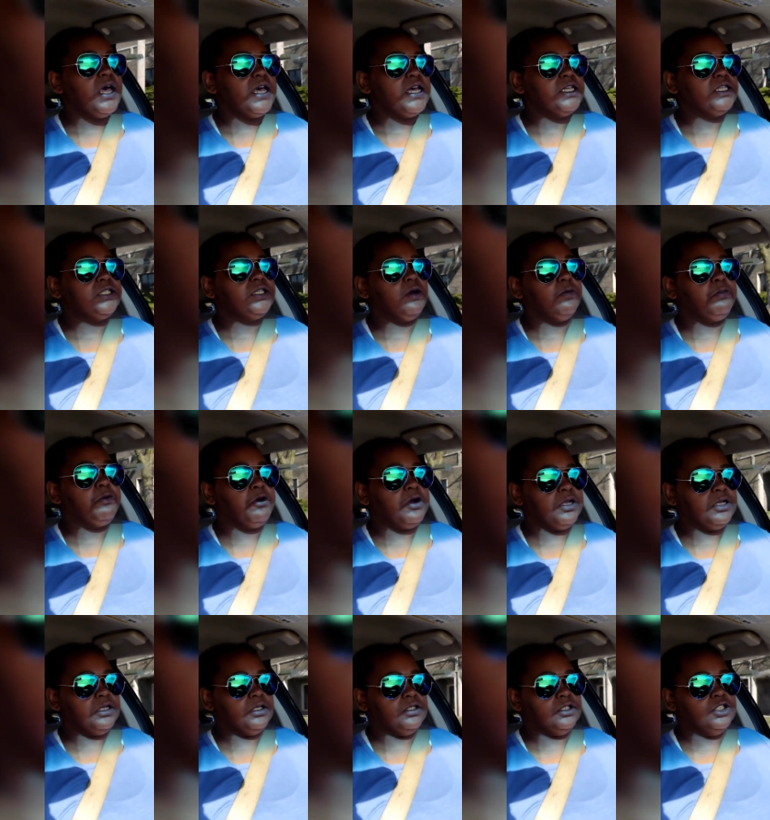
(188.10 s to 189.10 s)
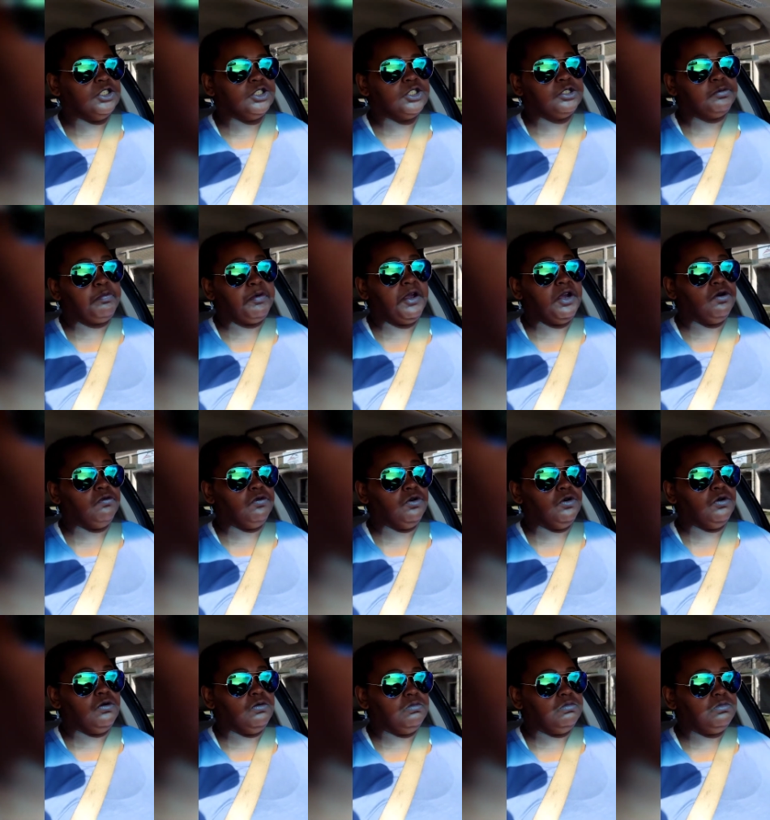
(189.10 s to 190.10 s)
At some point, there's a spare
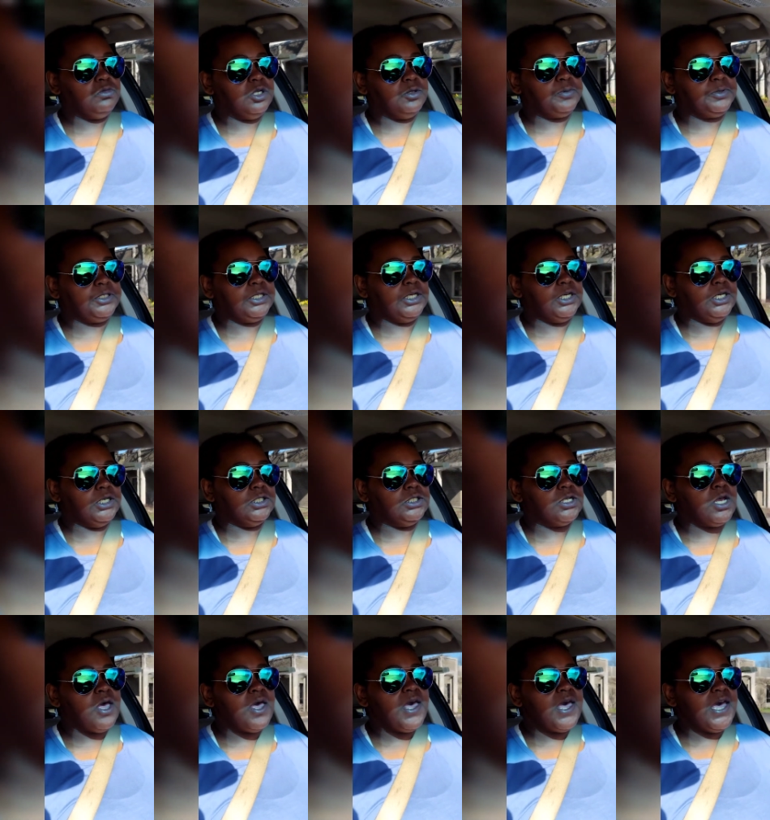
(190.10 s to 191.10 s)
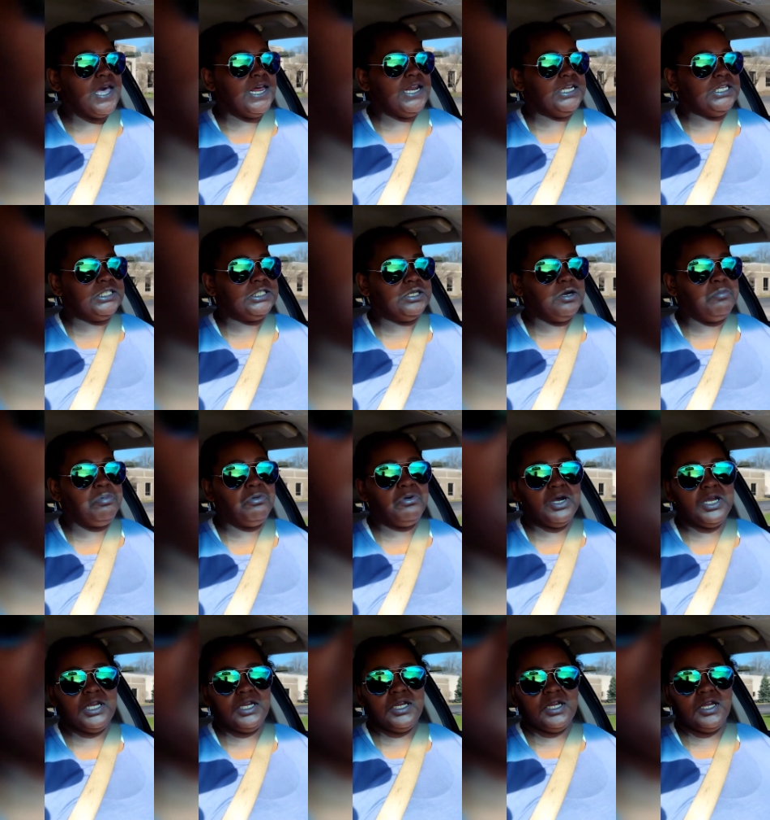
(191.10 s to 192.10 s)
room upstairs, and at some
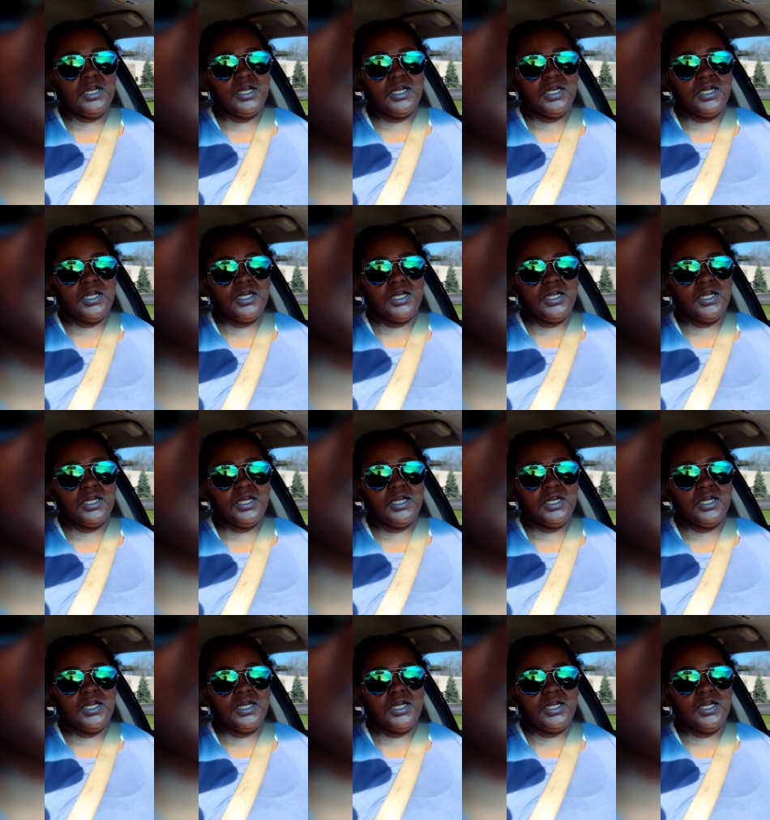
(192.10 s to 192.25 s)
point,